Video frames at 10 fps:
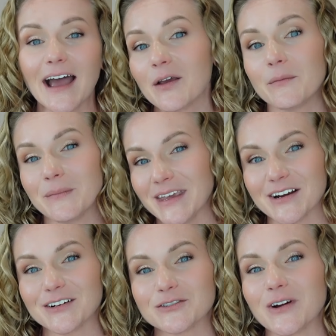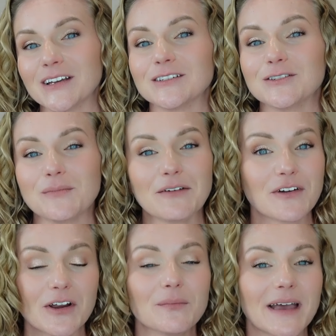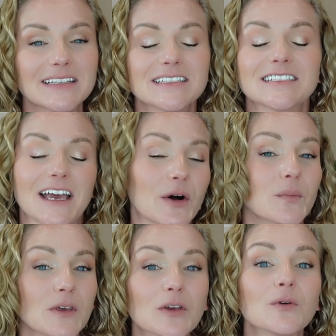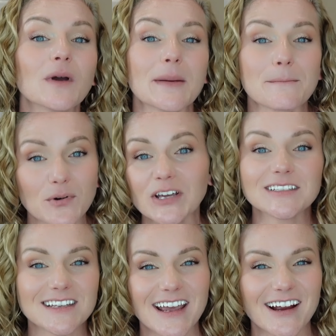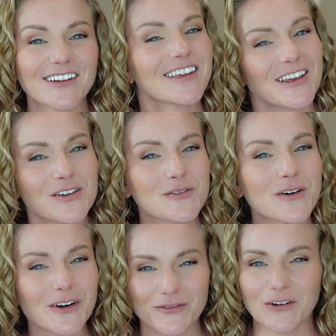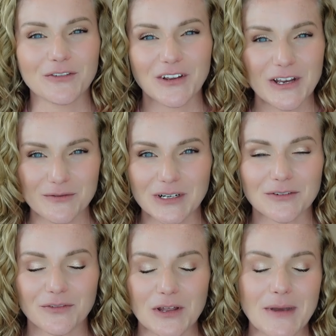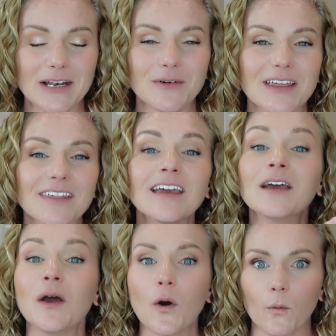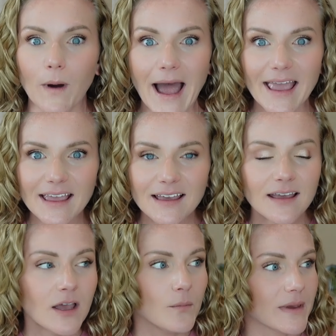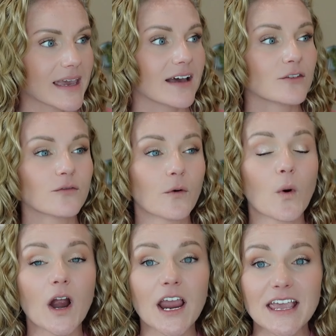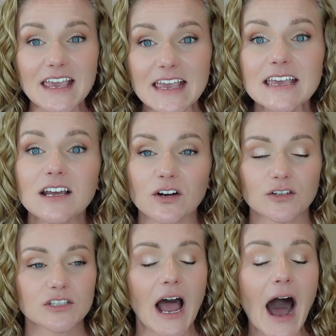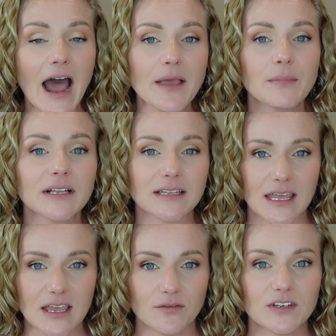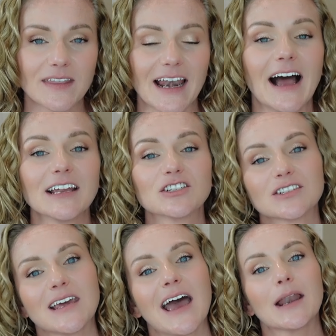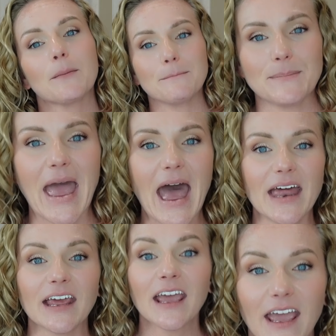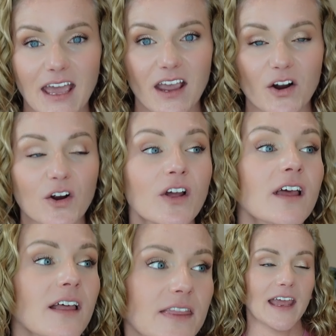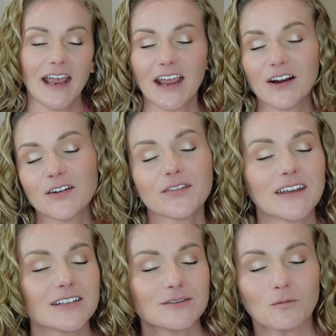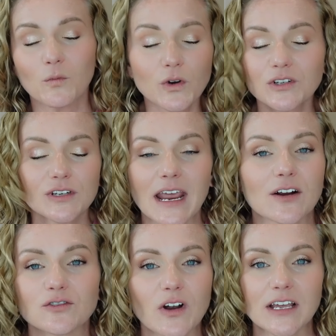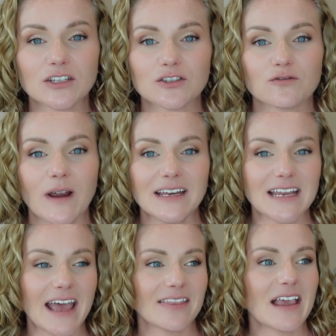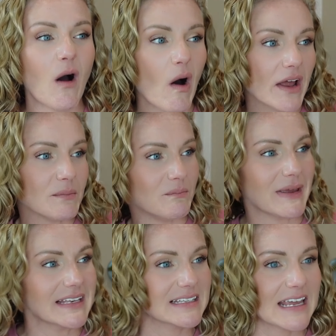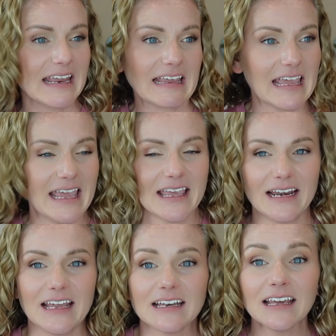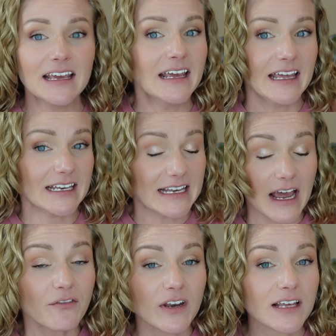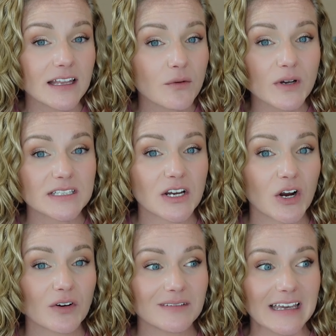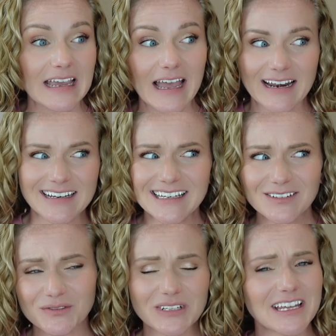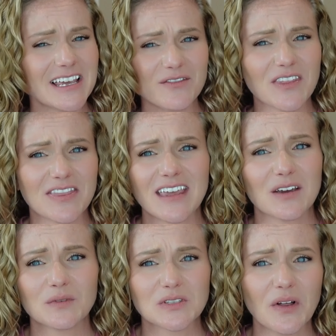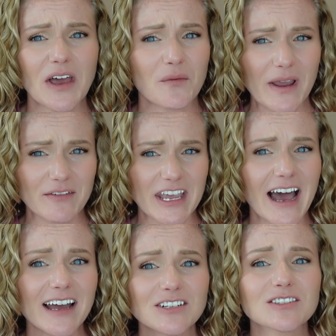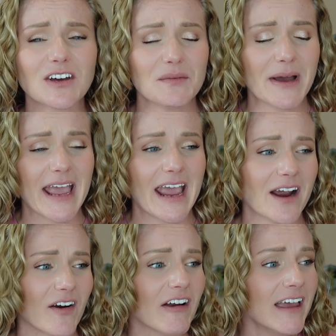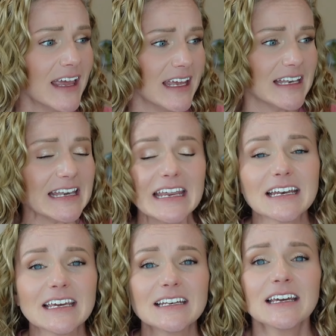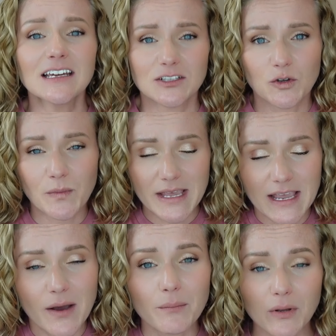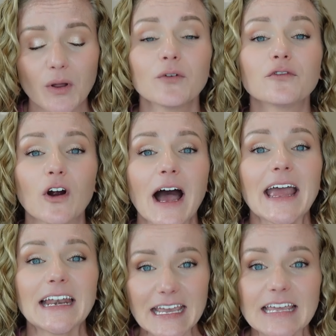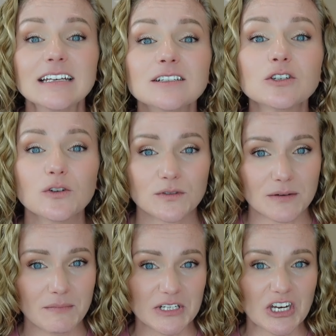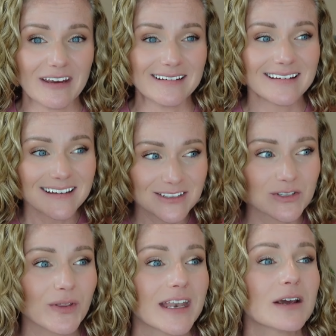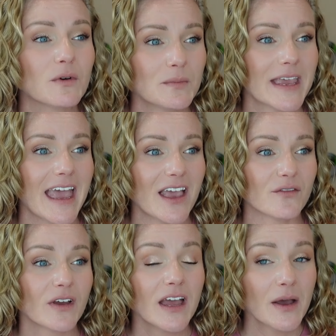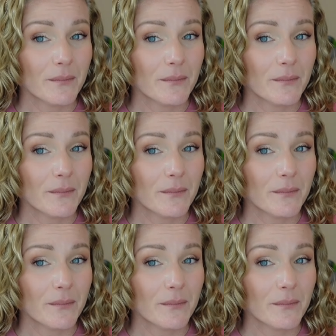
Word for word: I am here trying to do my very best to help you embrace the hair that you are fearfully and wonderfully made with. Why? because for years I believed that I just had bad hair. That hair that wouldn't air dry straight, had the odd bend and kink in it. It definitely wasn't curly, and I didn't really even think it was all that wavy. I just thought my hair needed to be blow fried into submission so that it would behave.